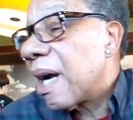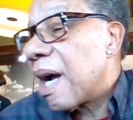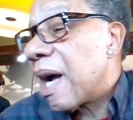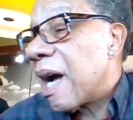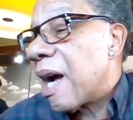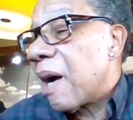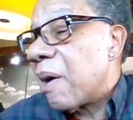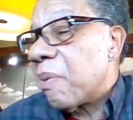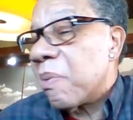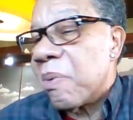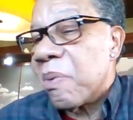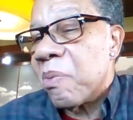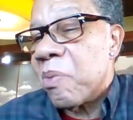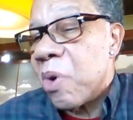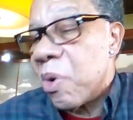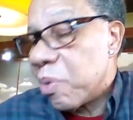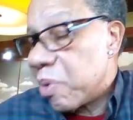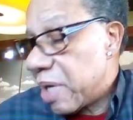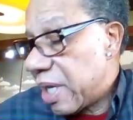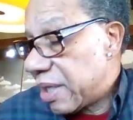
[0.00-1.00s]
I
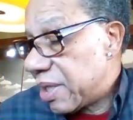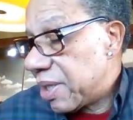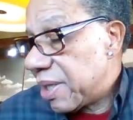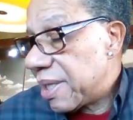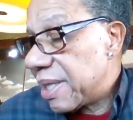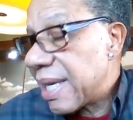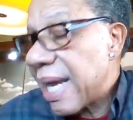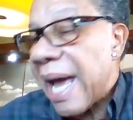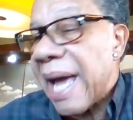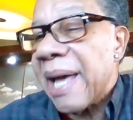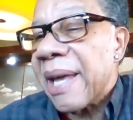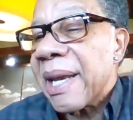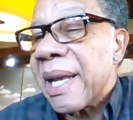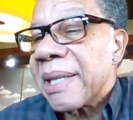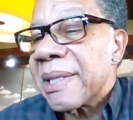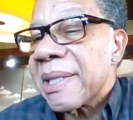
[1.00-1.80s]
won't let you down, I